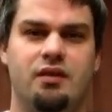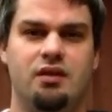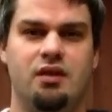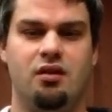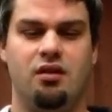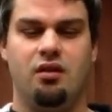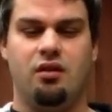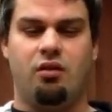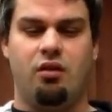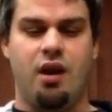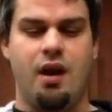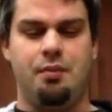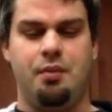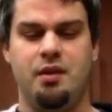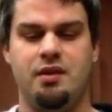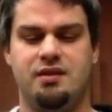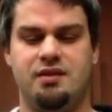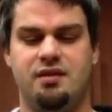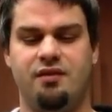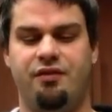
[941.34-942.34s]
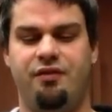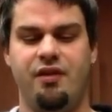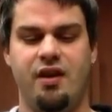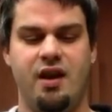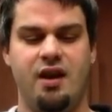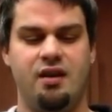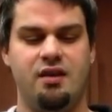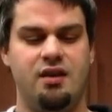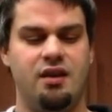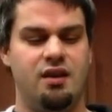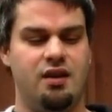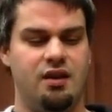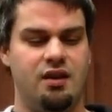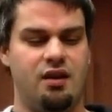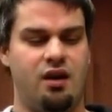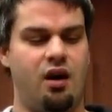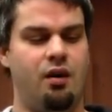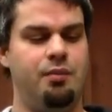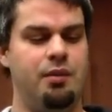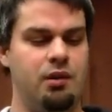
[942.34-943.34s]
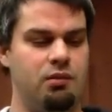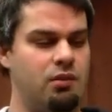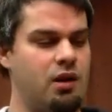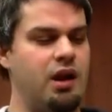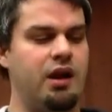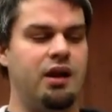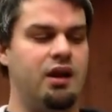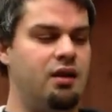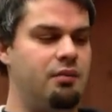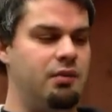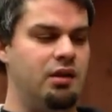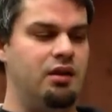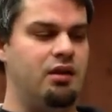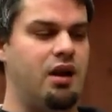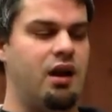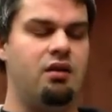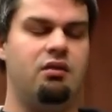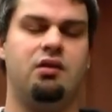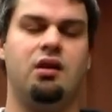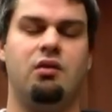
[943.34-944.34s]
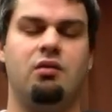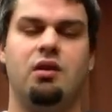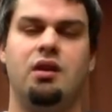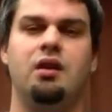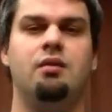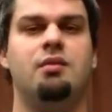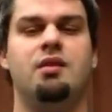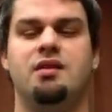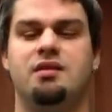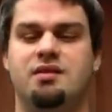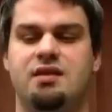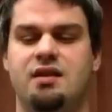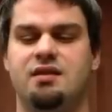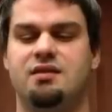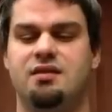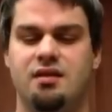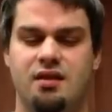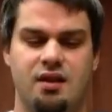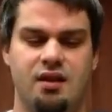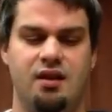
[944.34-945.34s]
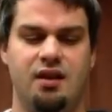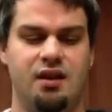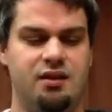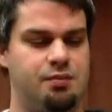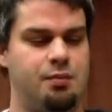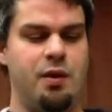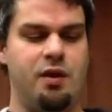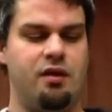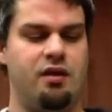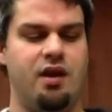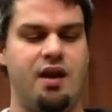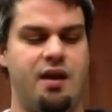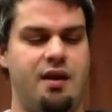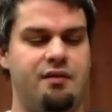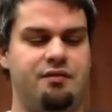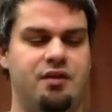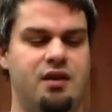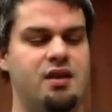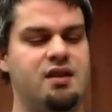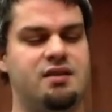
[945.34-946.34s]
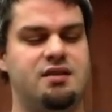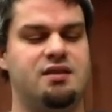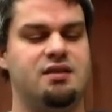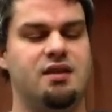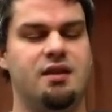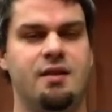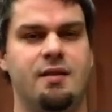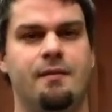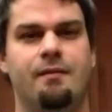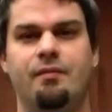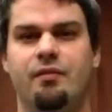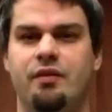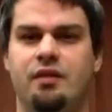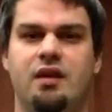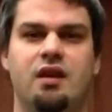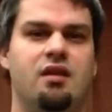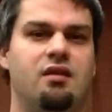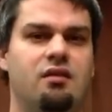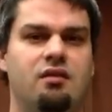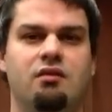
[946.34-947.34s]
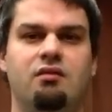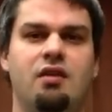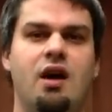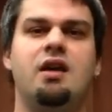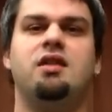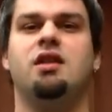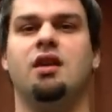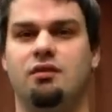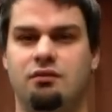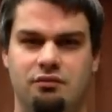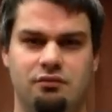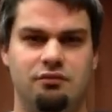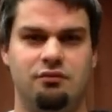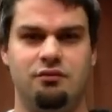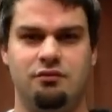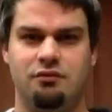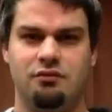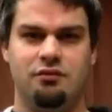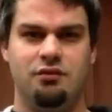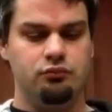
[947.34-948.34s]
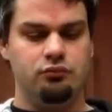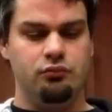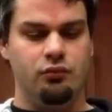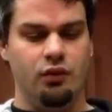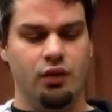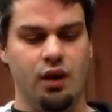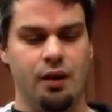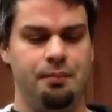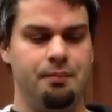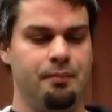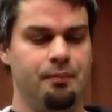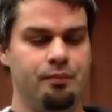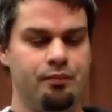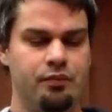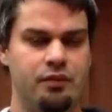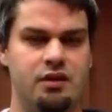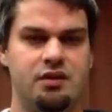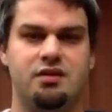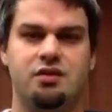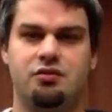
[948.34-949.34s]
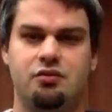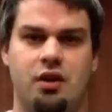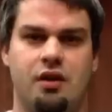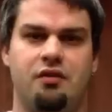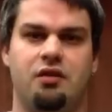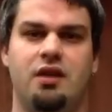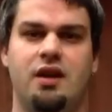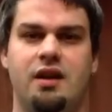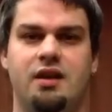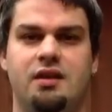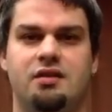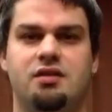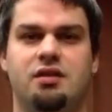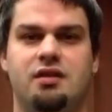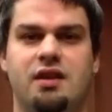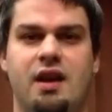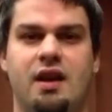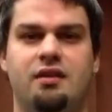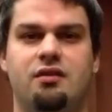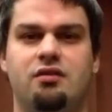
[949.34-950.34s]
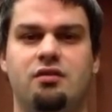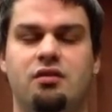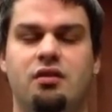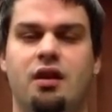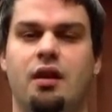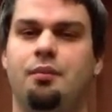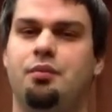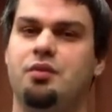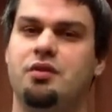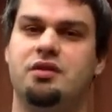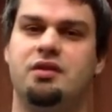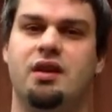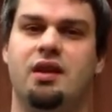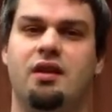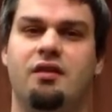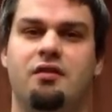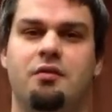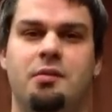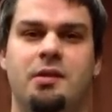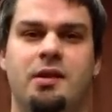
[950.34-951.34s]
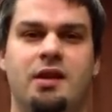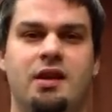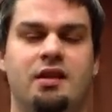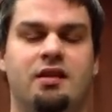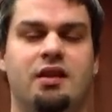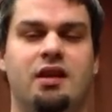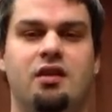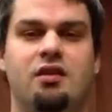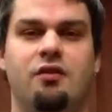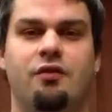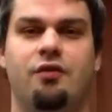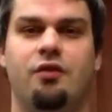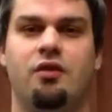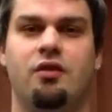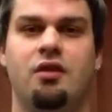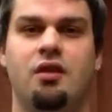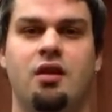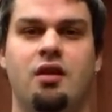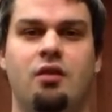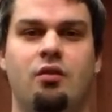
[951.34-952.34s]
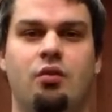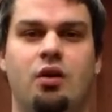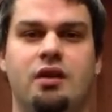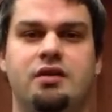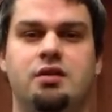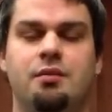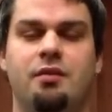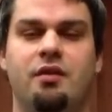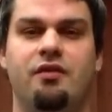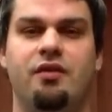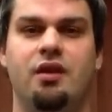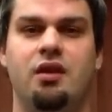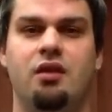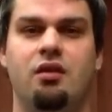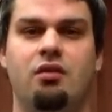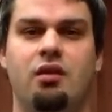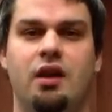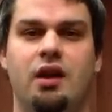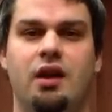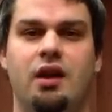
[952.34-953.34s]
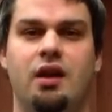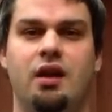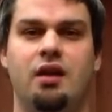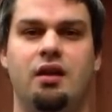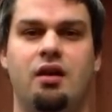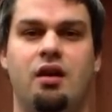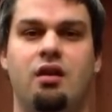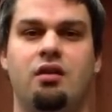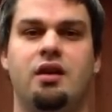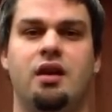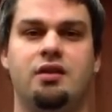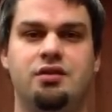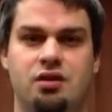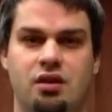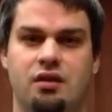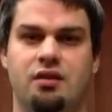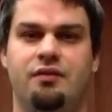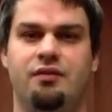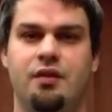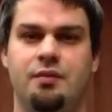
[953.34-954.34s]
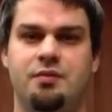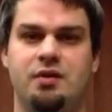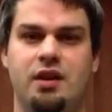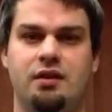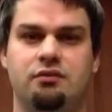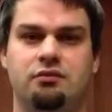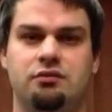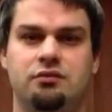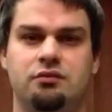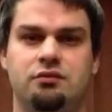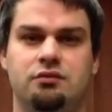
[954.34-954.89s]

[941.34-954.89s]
the crap hits the fan, I'll be ready. I mean, I don't care what anybody says. It's better to have this than nothing. Yep. This is Trevor, the High Desert Tactical. I appreciate everybody. Thank you for watching my video, and I'll catch you on the flip side.